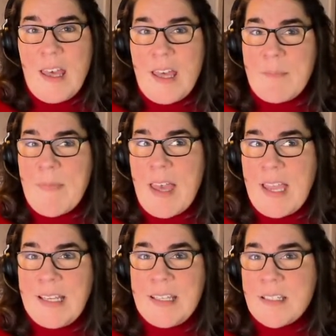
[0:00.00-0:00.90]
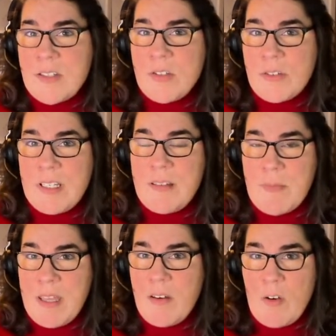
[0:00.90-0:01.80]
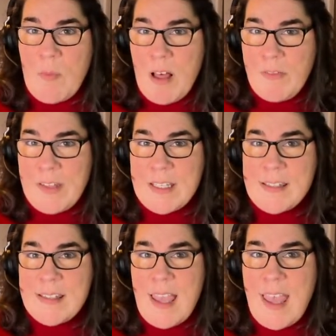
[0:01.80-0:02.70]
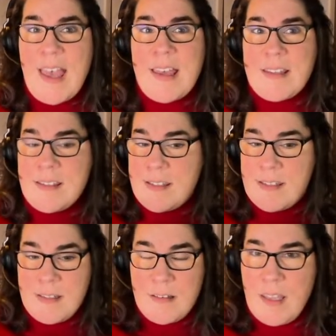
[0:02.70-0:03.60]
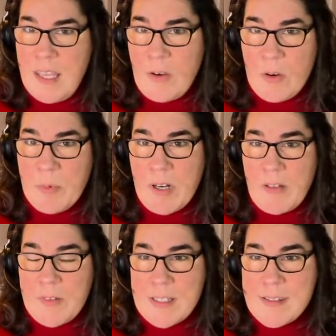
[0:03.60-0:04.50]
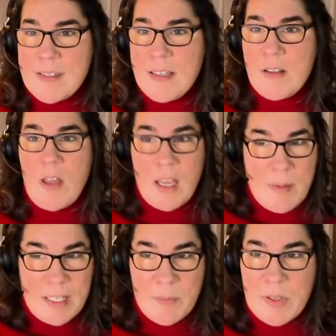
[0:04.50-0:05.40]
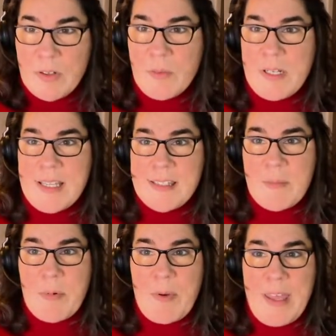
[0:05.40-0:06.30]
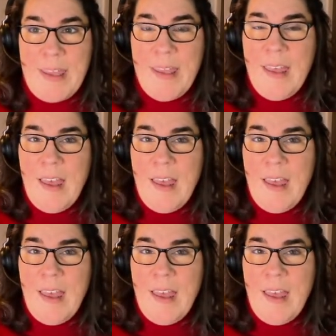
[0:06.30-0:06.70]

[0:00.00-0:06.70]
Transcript: I need to treat my home office as a corporate office, lock my computer when I step away.